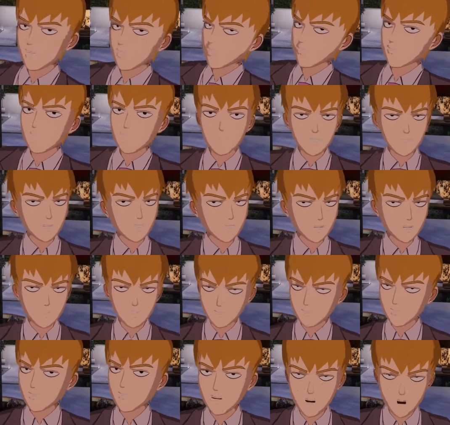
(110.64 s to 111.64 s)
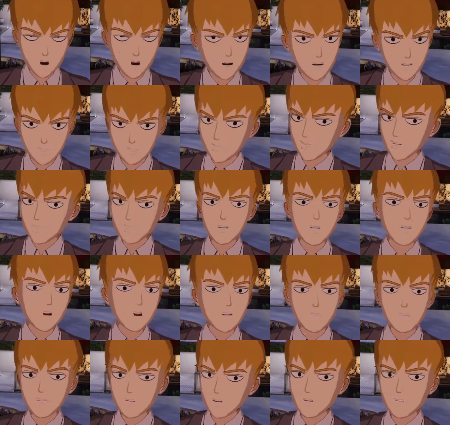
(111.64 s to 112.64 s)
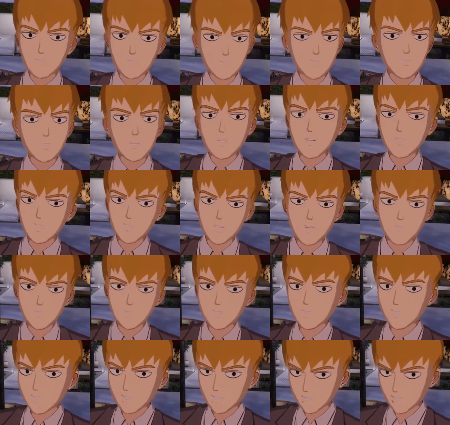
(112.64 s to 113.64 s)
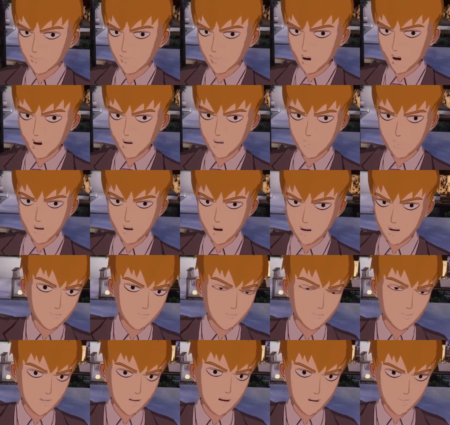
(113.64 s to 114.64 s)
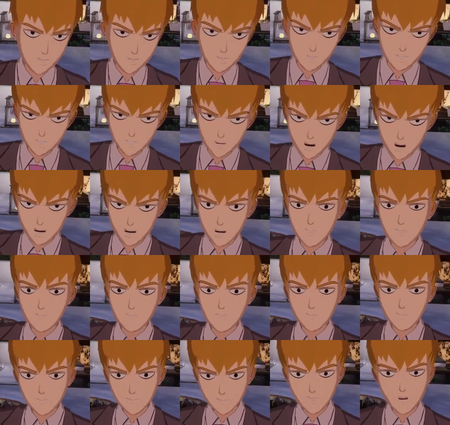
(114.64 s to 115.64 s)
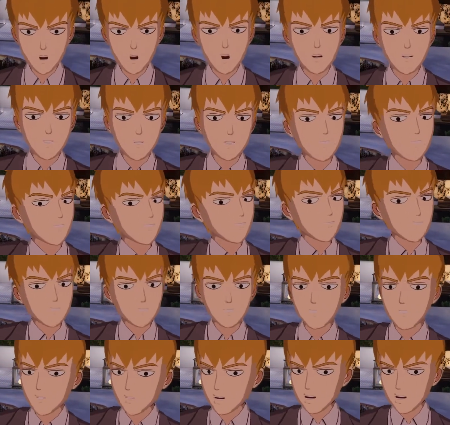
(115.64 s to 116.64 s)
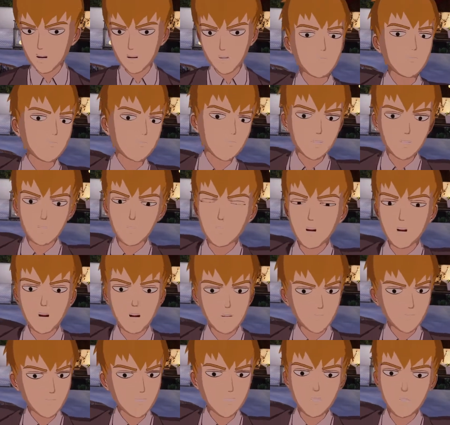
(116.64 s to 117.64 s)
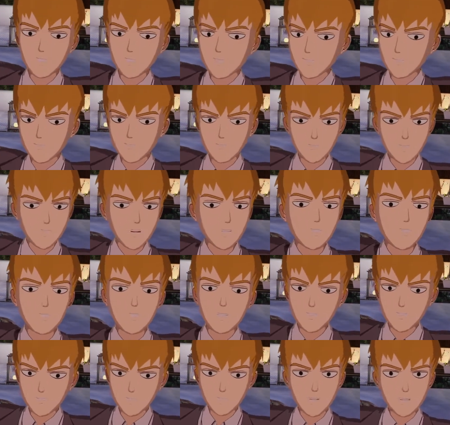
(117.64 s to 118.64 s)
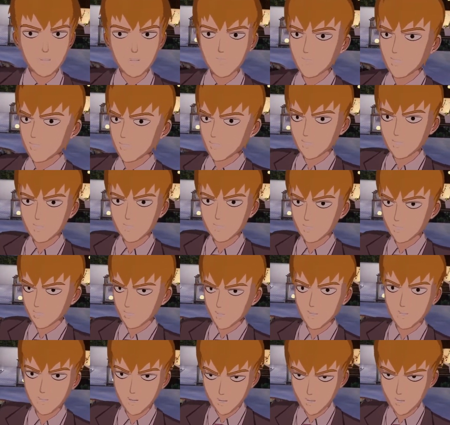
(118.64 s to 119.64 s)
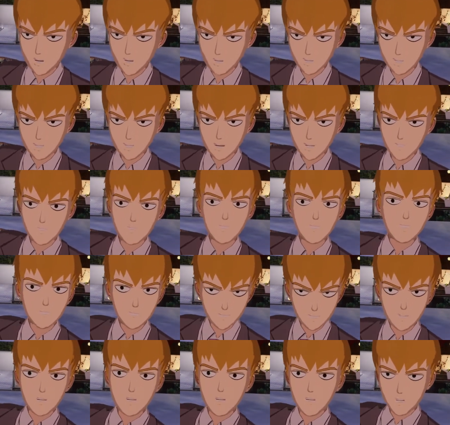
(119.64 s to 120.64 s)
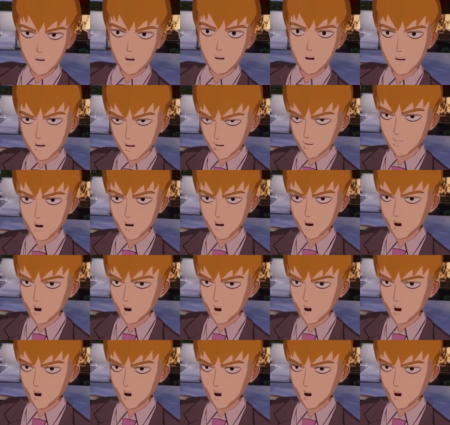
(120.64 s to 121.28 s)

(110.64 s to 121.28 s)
This is not an investment. This is more of a, at this point, movement / it's a massive meme. This is literally The Big Short 2,